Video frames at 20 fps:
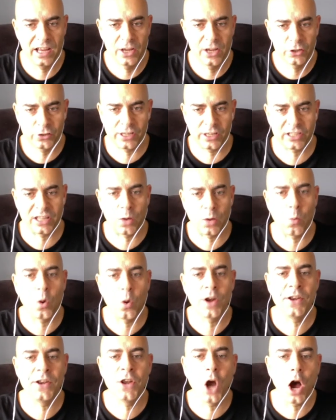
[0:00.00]
So that's that
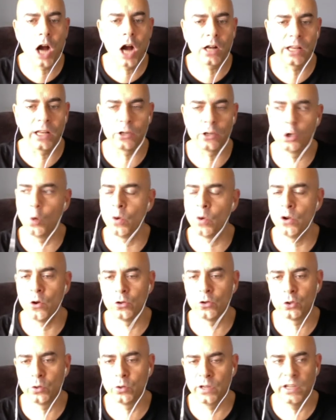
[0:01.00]
one knock. Like, no one
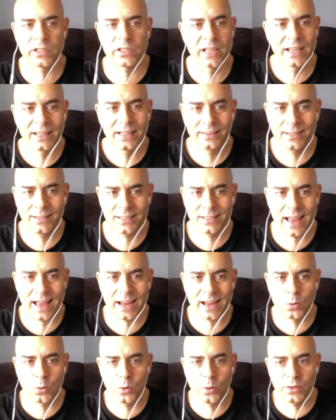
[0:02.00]
knows who he is. This guy
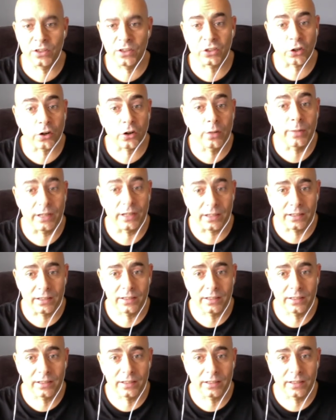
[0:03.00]
could win the tournament.